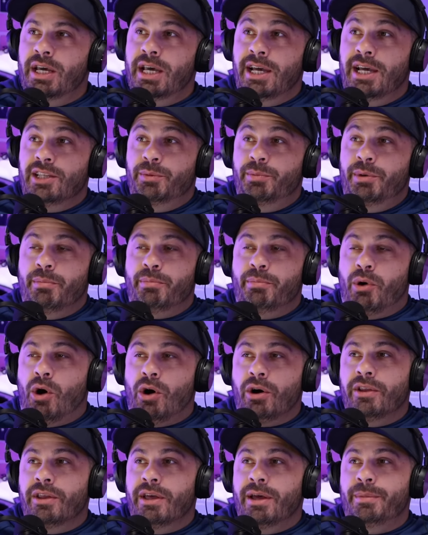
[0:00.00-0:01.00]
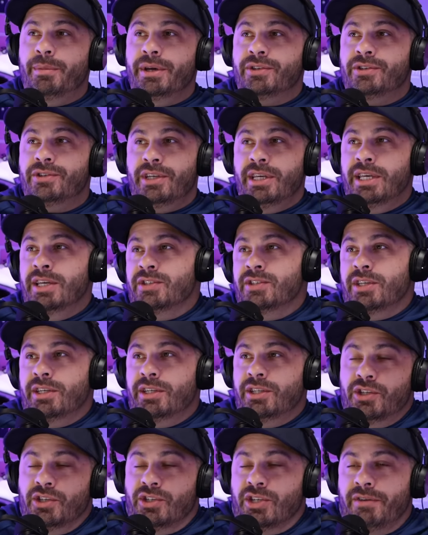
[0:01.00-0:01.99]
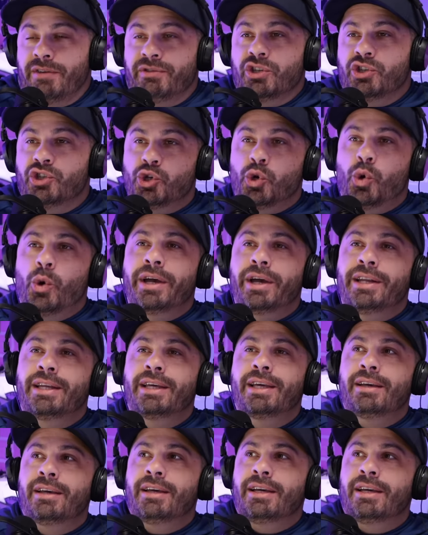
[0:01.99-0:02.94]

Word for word: and to be a part of them, it's easy. You just have to join.